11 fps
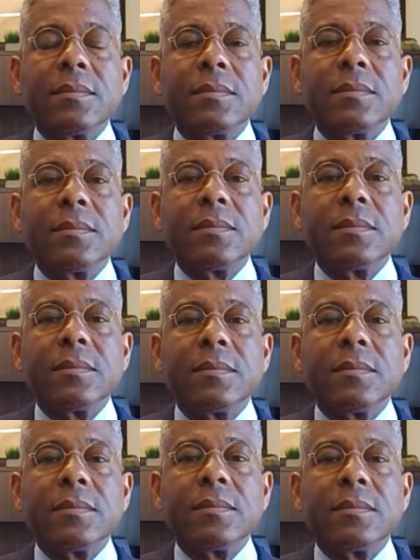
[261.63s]

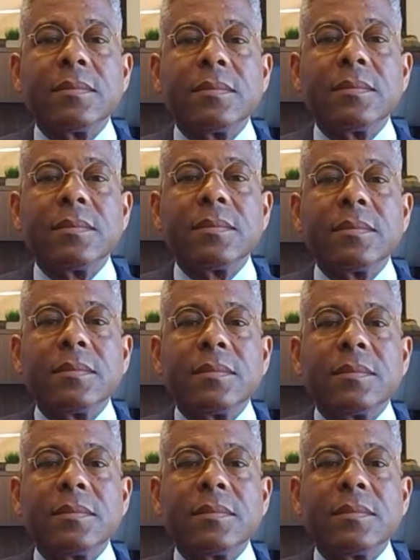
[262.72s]

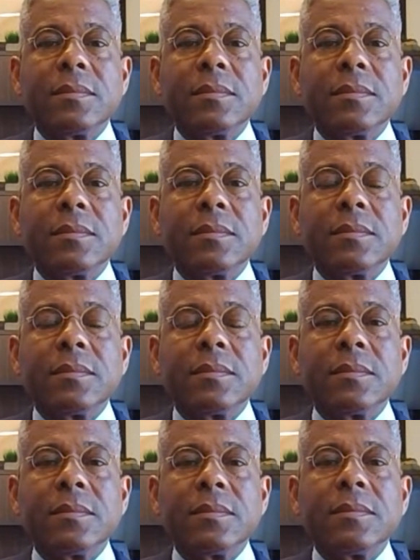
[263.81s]

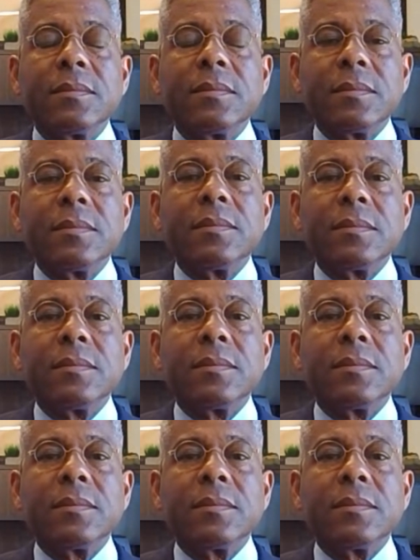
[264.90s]
(not speaking)